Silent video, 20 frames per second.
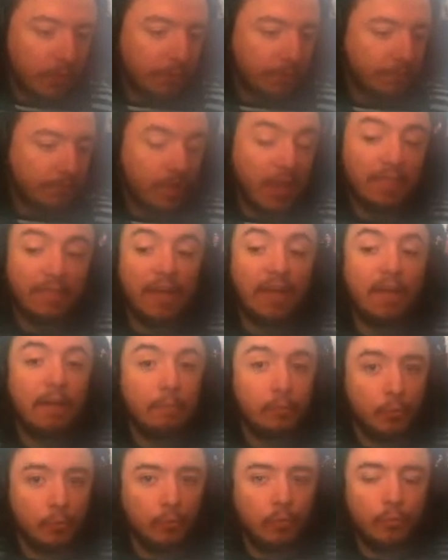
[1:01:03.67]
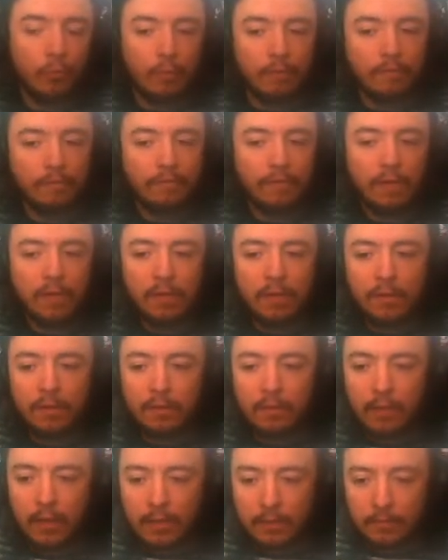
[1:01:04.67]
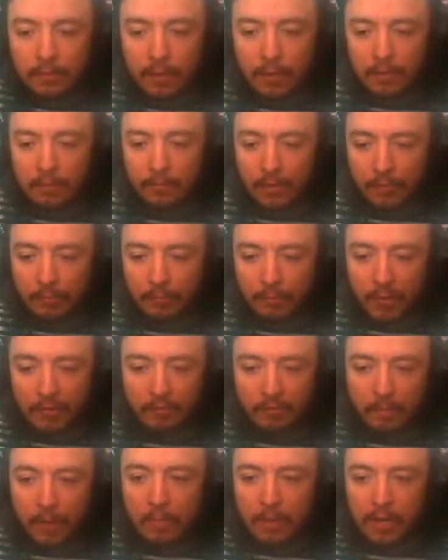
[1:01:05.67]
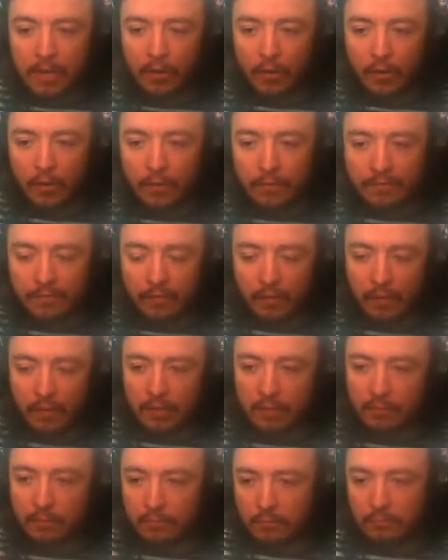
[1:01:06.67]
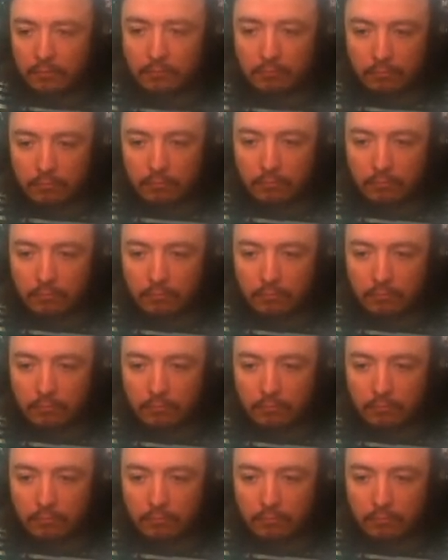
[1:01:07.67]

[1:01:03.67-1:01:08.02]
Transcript: would be awesome. See, that I'm cool with. Like, people experiment in order to, like...